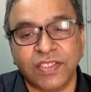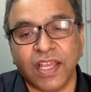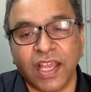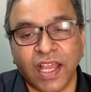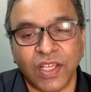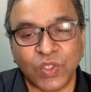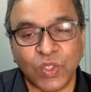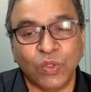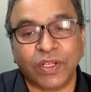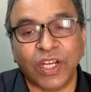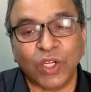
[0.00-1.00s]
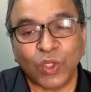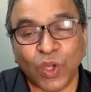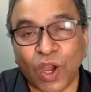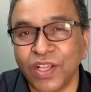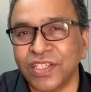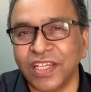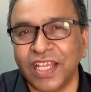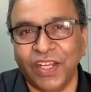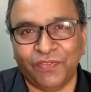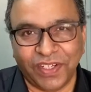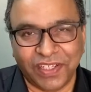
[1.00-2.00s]
as you can dodge an
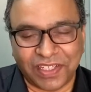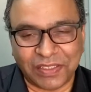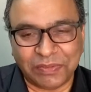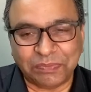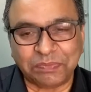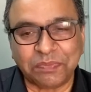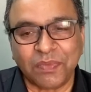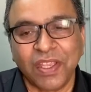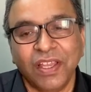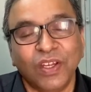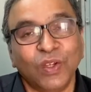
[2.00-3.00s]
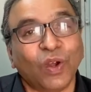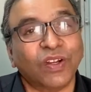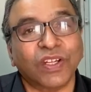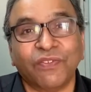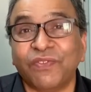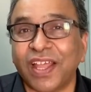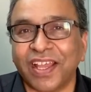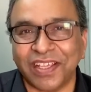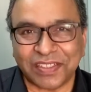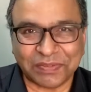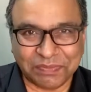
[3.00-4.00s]
elephant, not a fly.
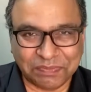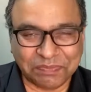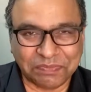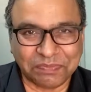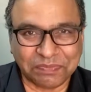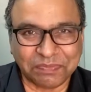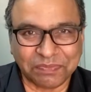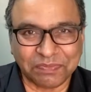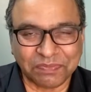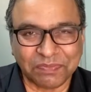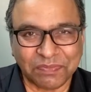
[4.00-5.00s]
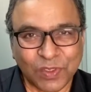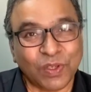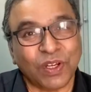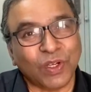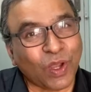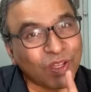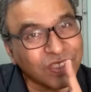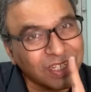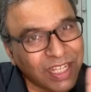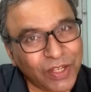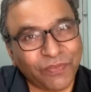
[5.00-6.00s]
You can dodge
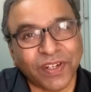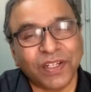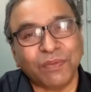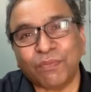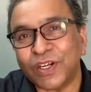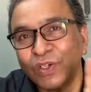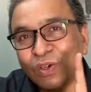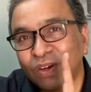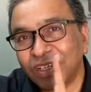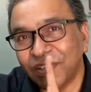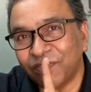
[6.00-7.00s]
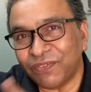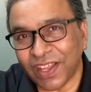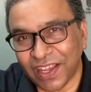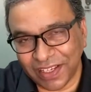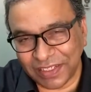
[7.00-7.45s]
an elephant, but not a fly.